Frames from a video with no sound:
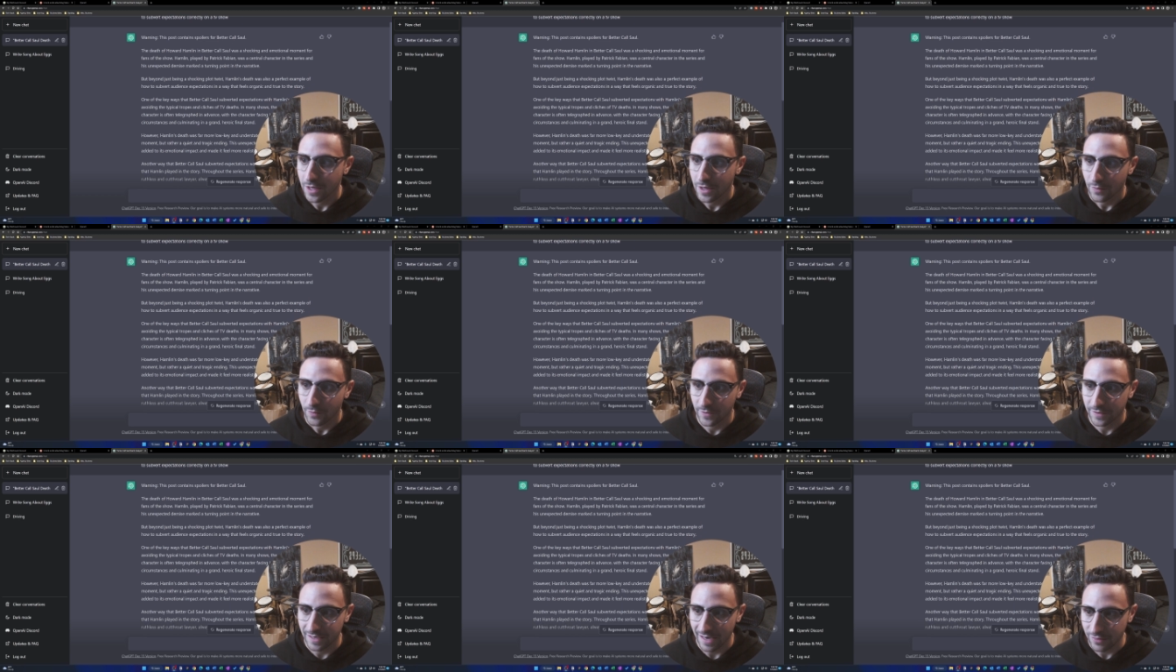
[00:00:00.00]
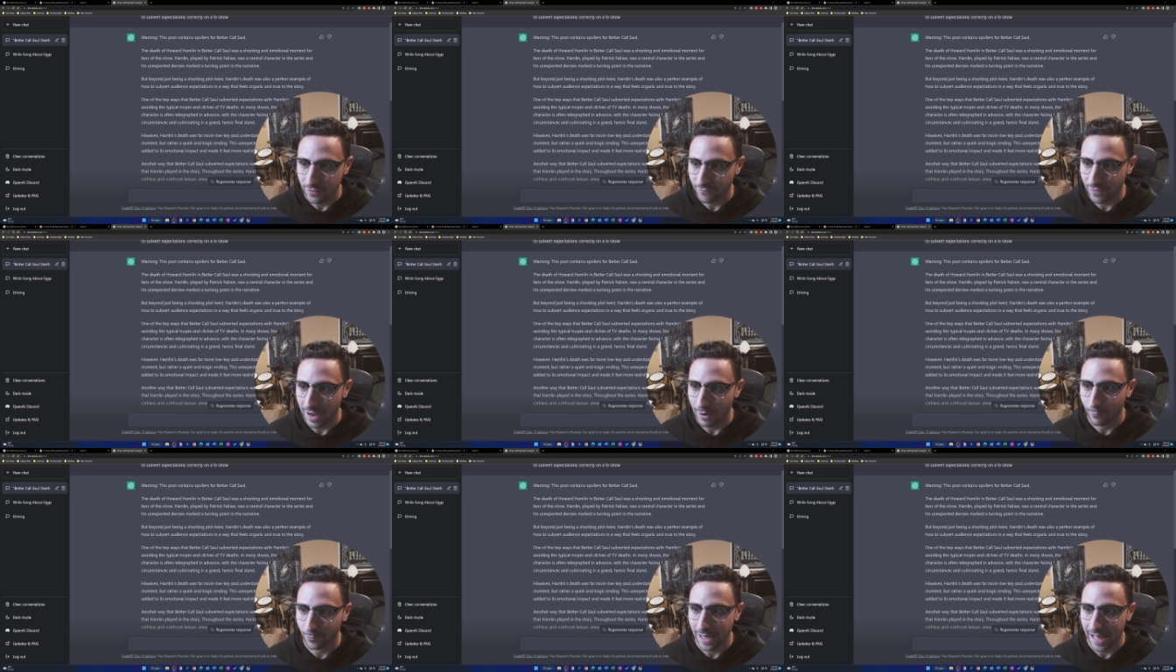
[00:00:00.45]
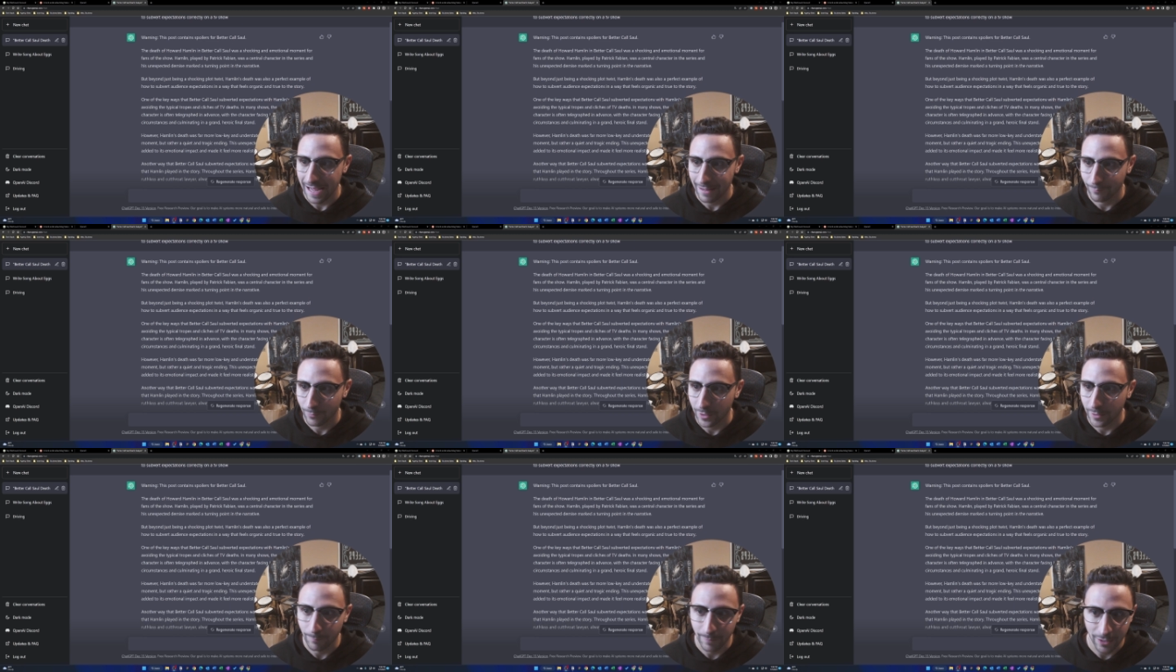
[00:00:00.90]
The death of Howard
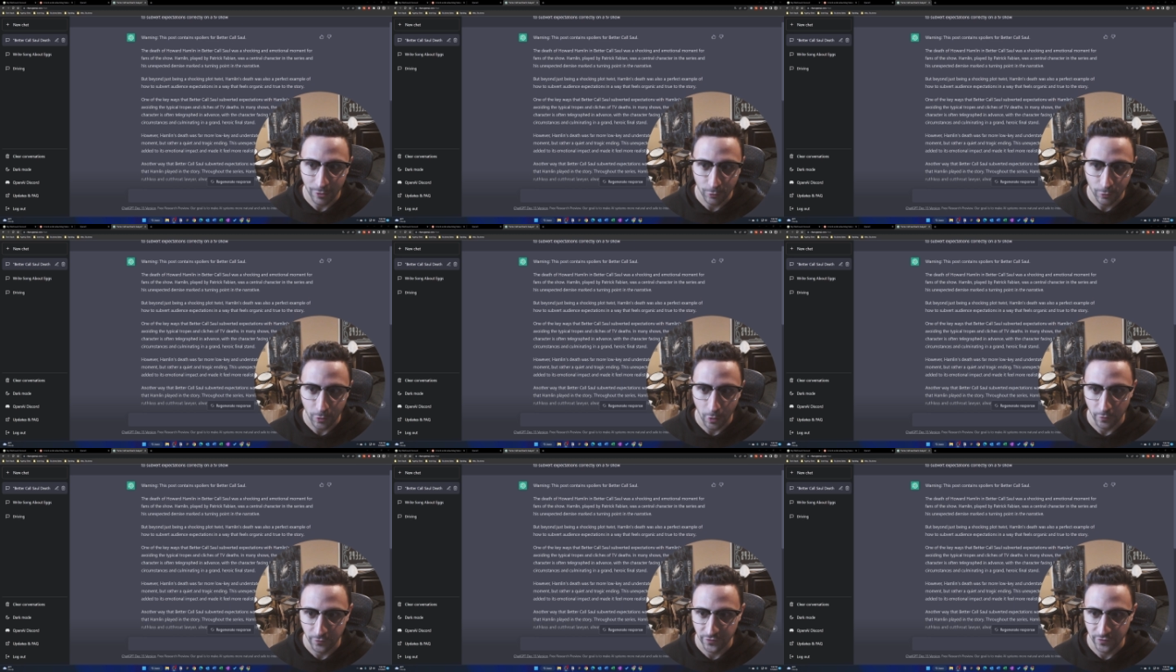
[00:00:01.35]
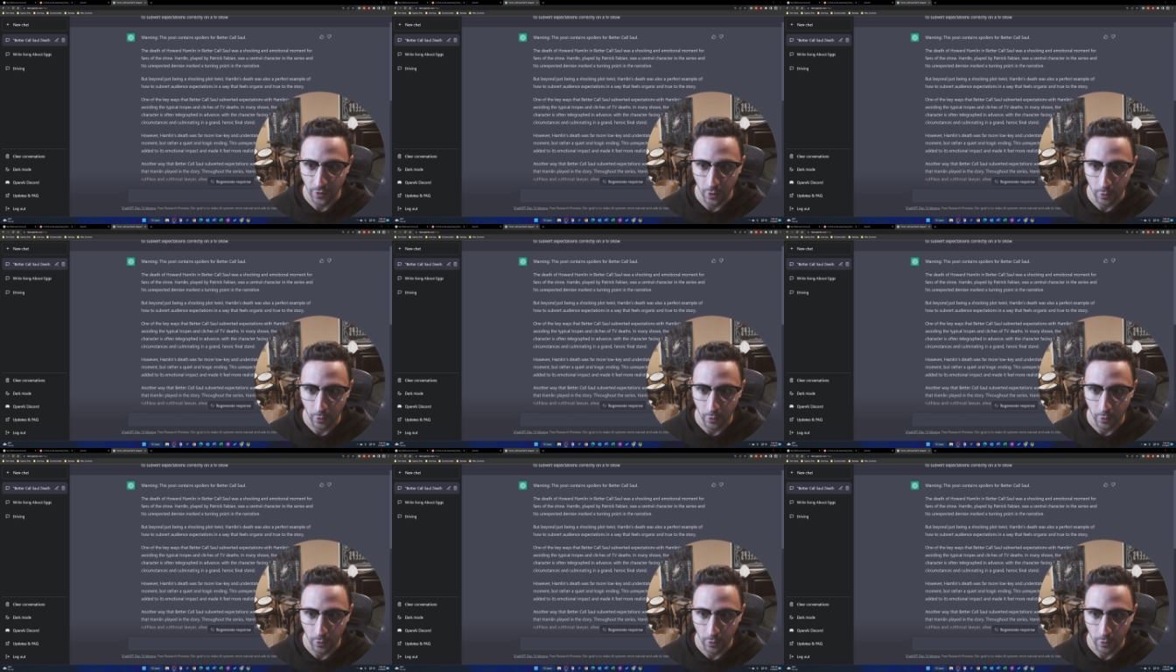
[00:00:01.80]
Hamlin in Better Call Saul